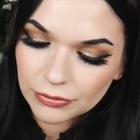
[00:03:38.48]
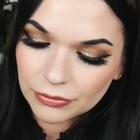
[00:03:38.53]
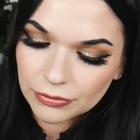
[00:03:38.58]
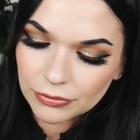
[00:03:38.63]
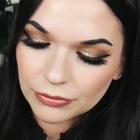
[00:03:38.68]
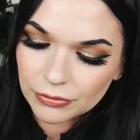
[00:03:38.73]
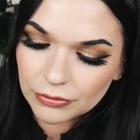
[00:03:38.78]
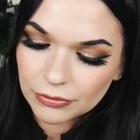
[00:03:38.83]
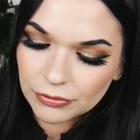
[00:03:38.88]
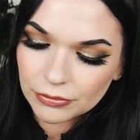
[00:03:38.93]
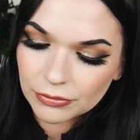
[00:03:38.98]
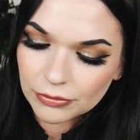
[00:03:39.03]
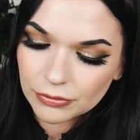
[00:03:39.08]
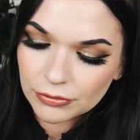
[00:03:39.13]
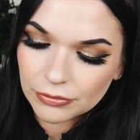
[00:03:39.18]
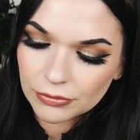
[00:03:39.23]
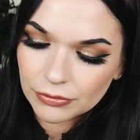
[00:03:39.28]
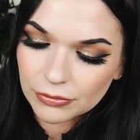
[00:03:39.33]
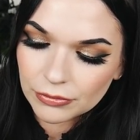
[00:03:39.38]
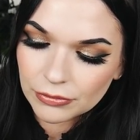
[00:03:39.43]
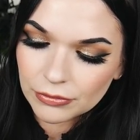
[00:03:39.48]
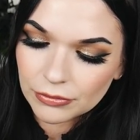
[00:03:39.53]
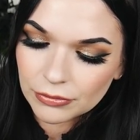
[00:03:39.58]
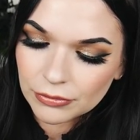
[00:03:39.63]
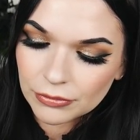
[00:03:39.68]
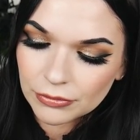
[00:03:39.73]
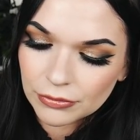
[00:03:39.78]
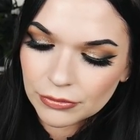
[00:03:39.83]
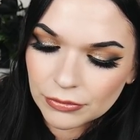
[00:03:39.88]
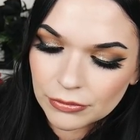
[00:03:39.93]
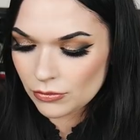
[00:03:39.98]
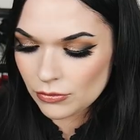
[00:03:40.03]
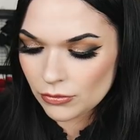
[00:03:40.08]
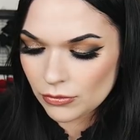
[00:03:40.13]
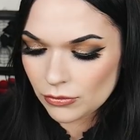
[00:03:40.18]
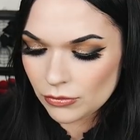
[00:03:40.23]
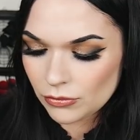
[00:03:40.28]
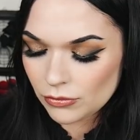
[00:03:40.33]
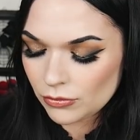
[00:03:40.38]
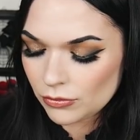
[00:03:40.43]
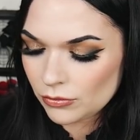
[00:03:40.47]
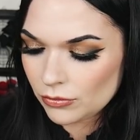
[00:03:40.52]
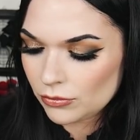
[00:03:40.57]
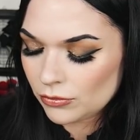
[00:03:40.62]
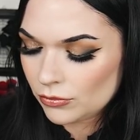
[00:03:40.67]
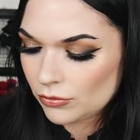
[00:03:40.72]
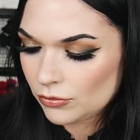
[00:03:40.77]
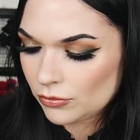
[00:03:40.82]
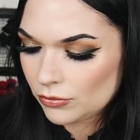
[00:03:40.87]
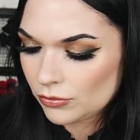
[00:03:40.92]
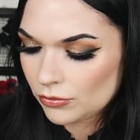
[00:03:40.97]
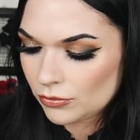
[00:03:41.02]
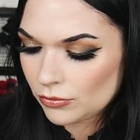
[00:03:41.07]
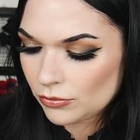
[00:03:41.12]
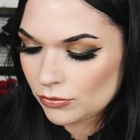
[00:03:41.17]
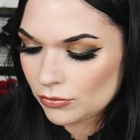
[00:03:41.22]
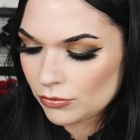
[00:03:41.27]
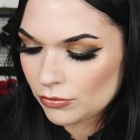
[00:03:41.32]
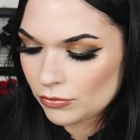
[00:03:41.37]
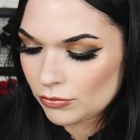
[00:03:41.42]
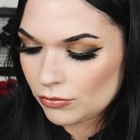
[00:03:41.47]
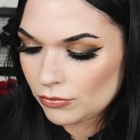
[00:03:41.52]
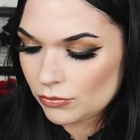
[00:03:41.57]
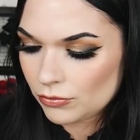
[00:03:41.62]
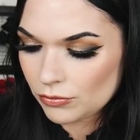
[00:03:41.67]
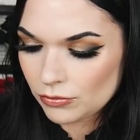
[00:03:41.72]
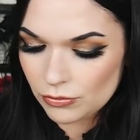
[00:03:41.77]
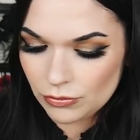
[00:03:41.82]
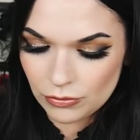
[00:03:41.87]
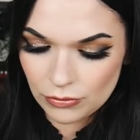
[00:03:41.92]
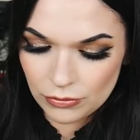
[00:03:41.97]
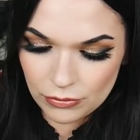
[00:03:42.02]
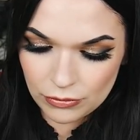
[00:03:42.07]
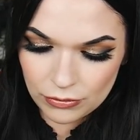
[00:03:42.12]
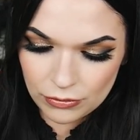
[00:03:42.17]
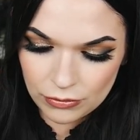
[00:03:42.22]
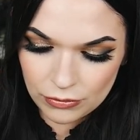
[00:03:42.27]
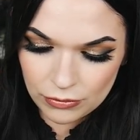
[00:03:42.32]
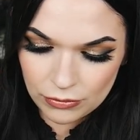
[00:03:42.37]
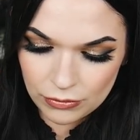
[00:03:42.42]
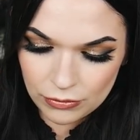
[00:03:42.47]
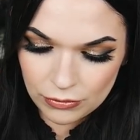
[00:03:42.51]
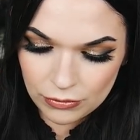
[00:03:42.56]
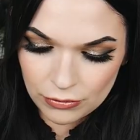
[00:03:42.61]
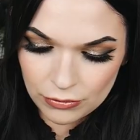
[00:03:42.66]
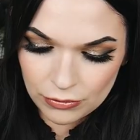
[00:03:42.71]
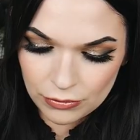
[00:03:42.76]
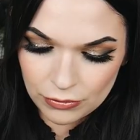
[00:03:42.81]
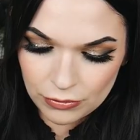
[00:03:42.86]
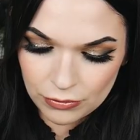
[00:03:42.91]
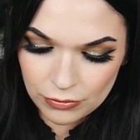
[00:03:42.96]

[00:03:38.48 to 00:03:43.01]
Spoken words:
[no speech]